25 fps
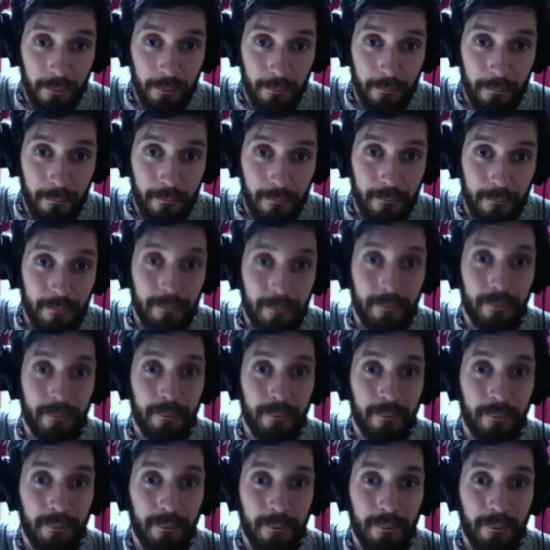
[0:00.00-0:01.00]

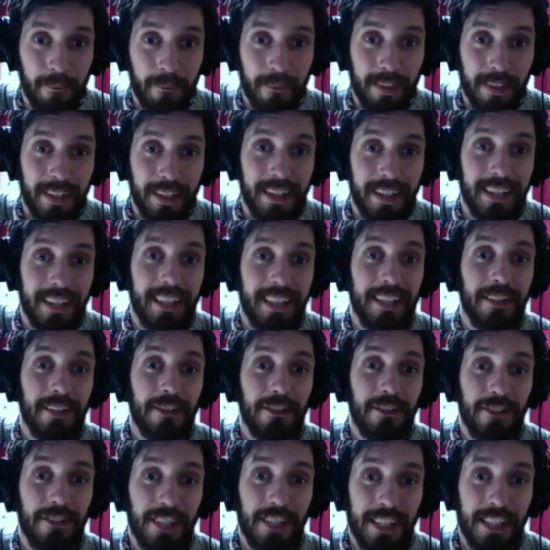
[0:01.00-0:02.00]
And then
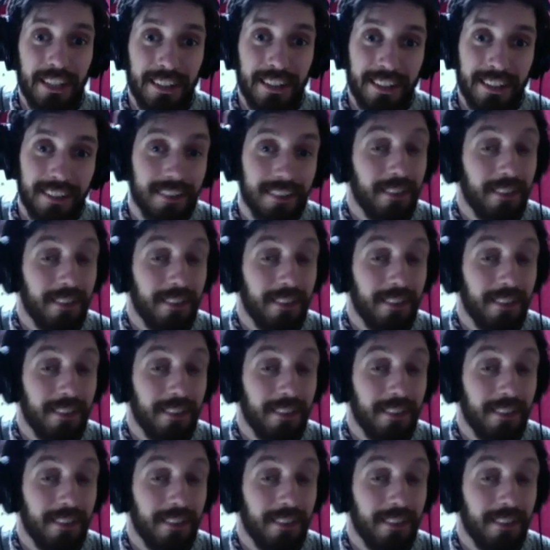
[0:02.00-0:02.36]
your G.